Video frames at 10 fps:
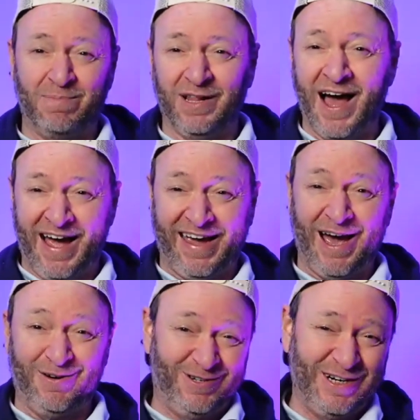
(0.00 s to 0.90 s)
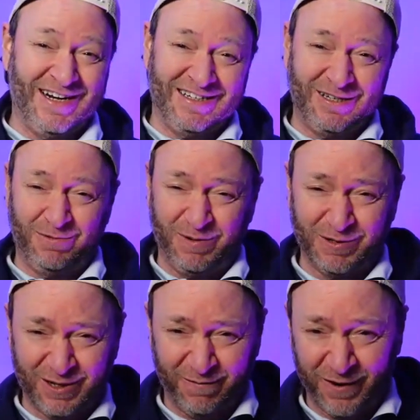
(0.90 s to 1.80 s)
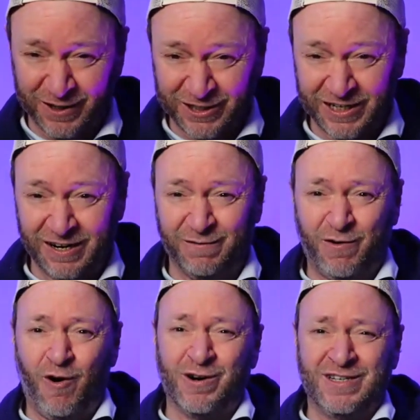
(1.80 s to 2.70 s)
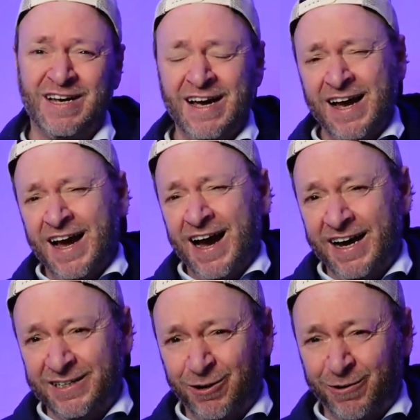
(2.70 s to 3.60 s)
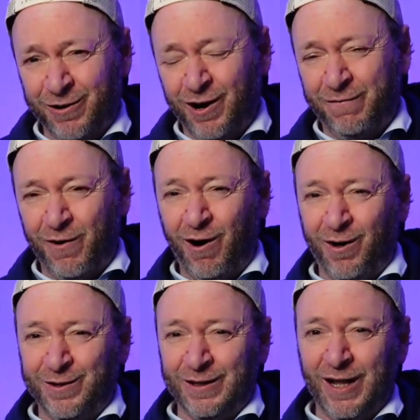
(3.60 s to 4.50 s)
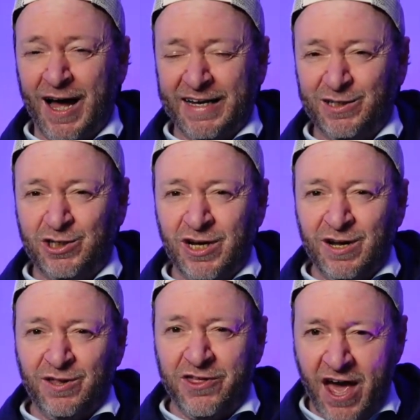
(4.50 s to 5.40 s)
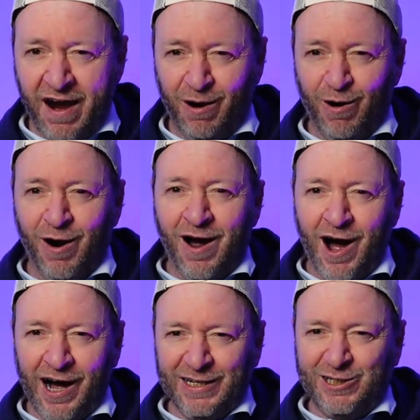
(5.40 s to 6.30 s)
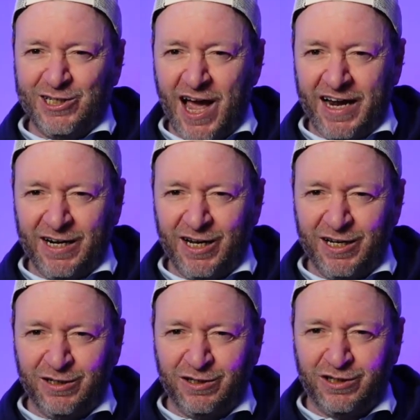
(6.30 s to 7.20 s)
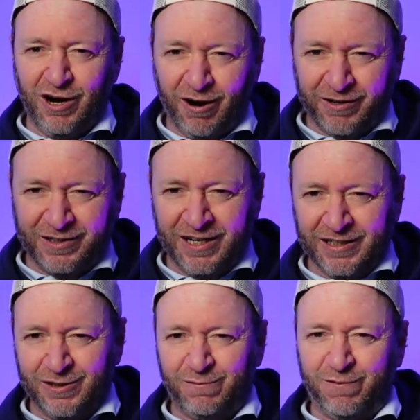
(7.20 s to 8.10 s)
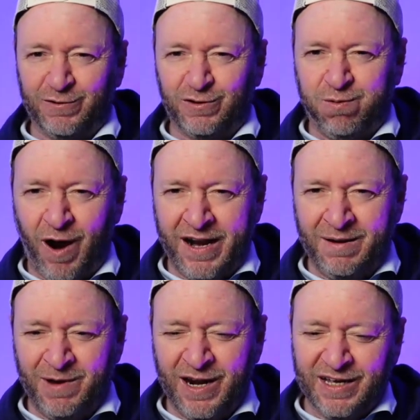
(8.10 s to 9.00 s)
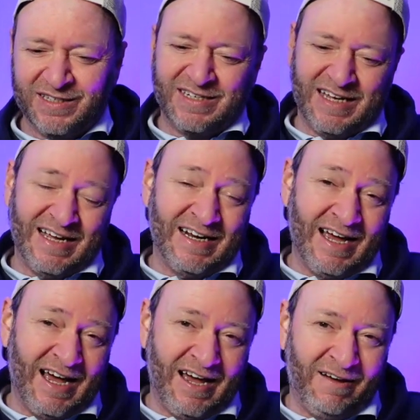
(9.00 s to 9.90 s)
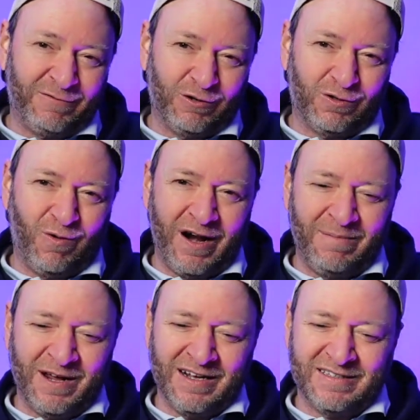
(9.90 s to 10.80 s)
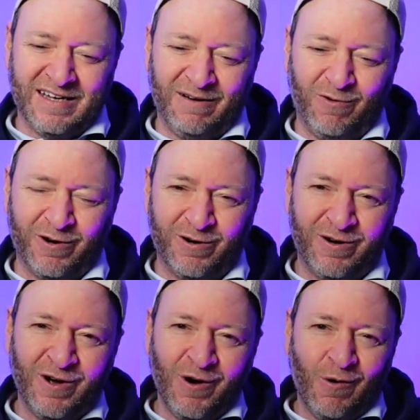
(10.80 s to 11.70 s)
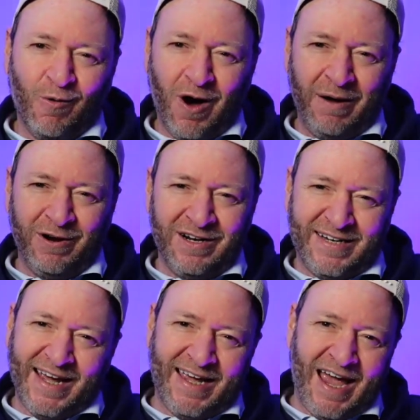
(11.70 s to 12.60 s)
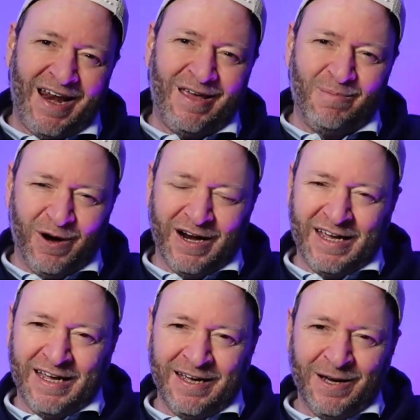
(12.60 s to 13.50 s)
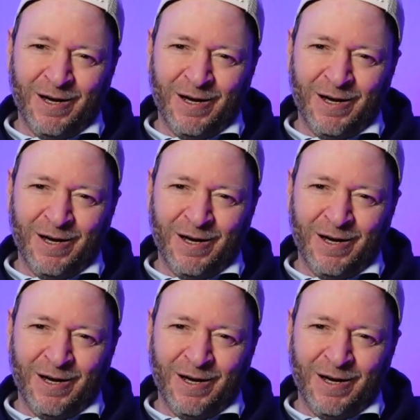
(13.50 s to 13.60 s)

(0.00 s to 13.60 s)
blackout shade is supposed to function. And of course, I turned off all the lights. There, I sat in darkness for 20 minutes. And after 20 minutes, I wondered why would it take anybody